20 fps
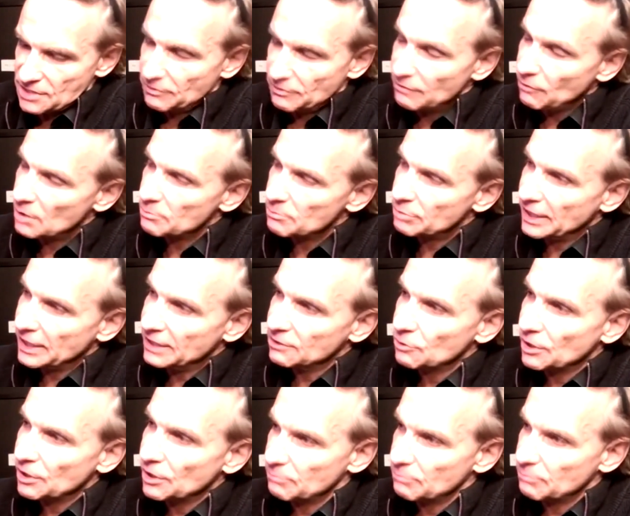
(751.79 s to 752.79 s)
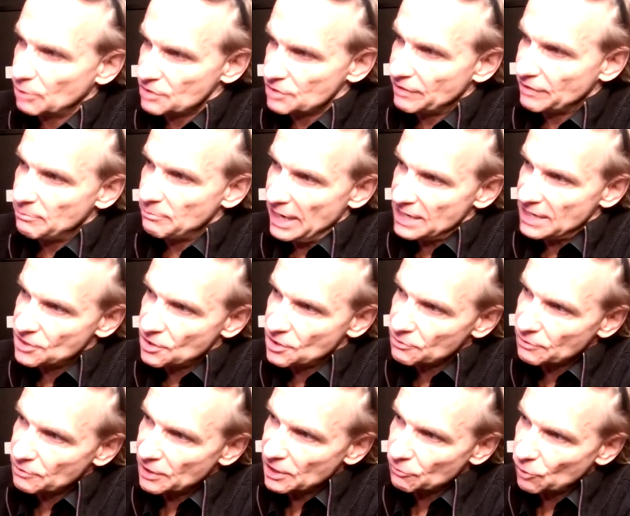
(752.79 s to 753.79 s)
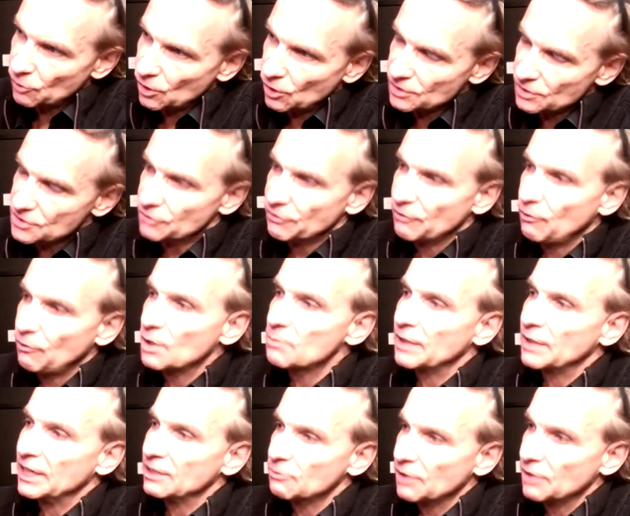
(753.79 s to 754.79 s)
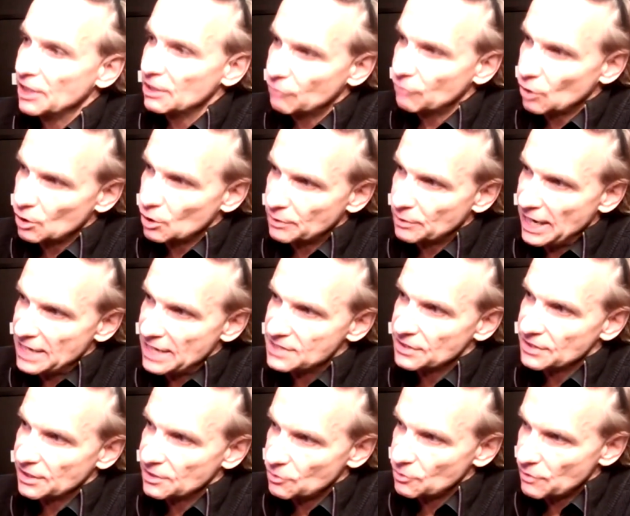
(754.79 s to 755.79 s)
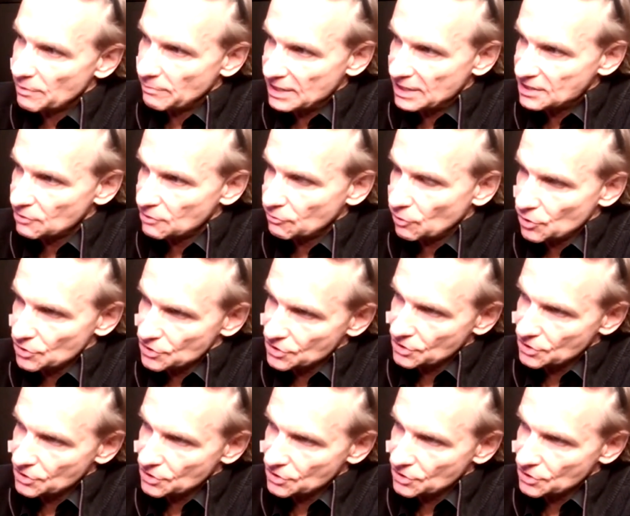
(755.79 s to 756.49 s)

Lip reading: We want to bring because we are based on the real world. So we want to bring real world brands into the metaverse.